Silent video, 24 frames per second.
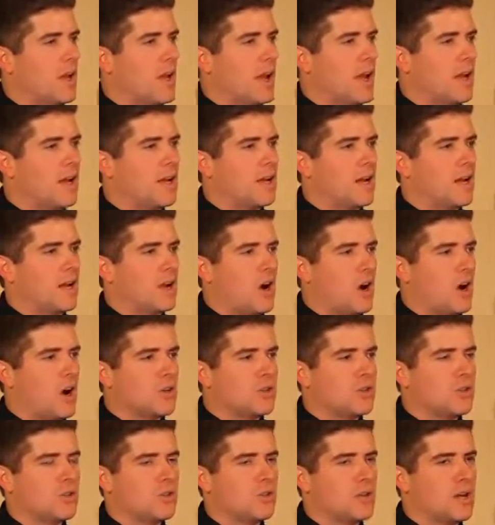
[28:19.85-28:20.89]
And I
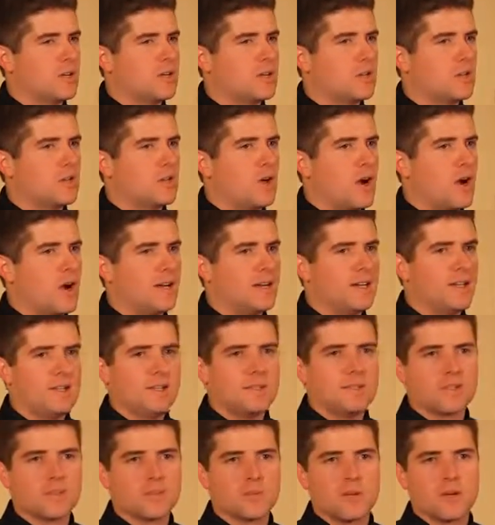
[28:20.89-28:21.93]
caution you not to try any of
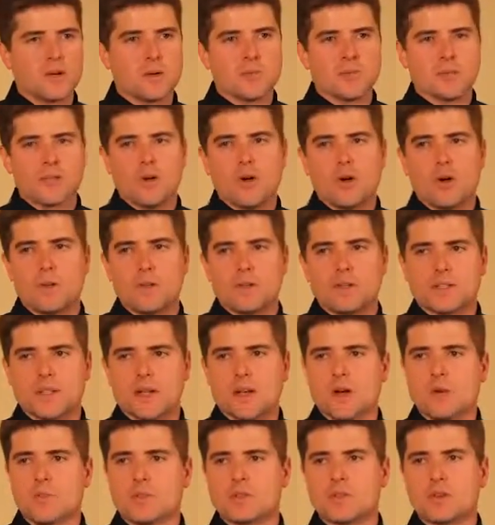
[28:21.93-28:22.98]
these experiments at home, as I
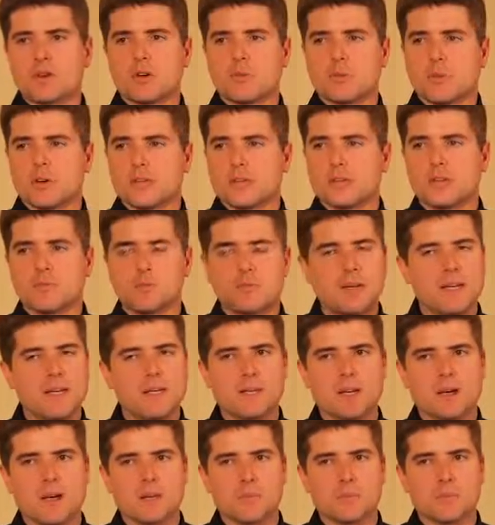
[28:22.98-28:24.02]
almost hurt myself many
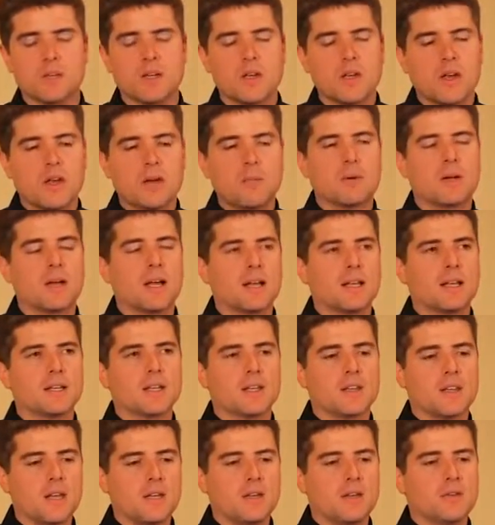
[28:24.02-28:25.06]
times. But I'd like
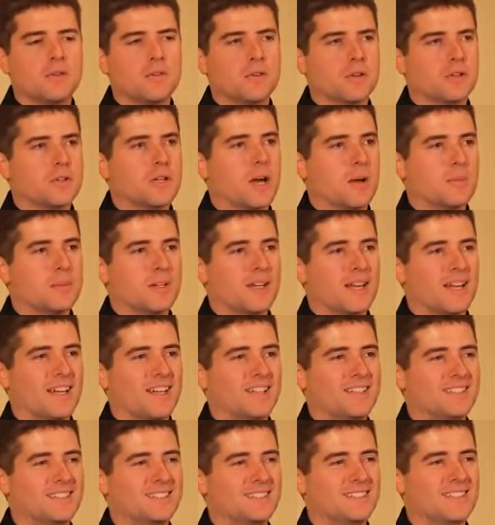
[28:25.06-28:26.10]
to thank you for your time today.
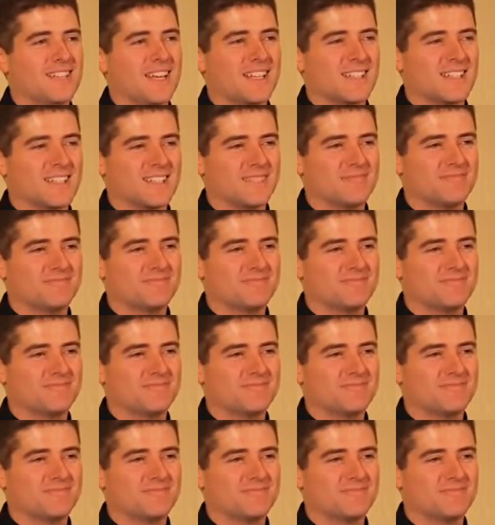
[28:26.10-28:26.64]
Thanks.